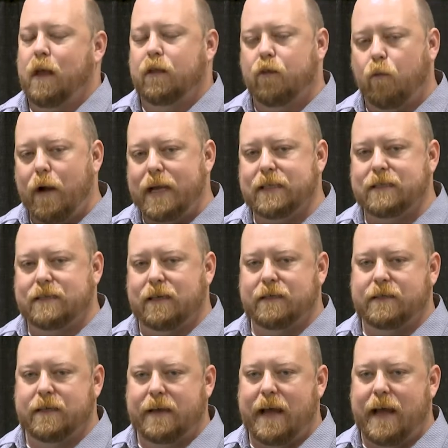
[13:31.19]
the way it's done
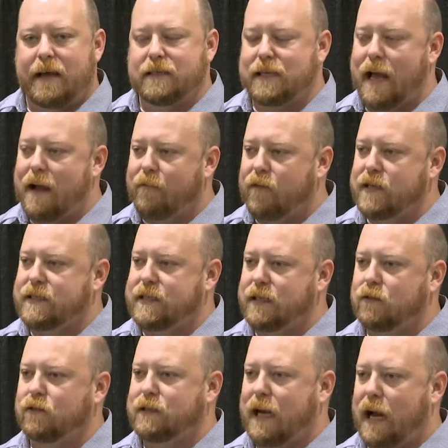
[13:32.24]
today is every
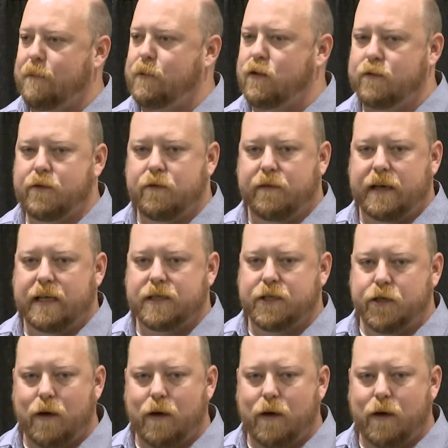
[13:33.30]
single time you do this,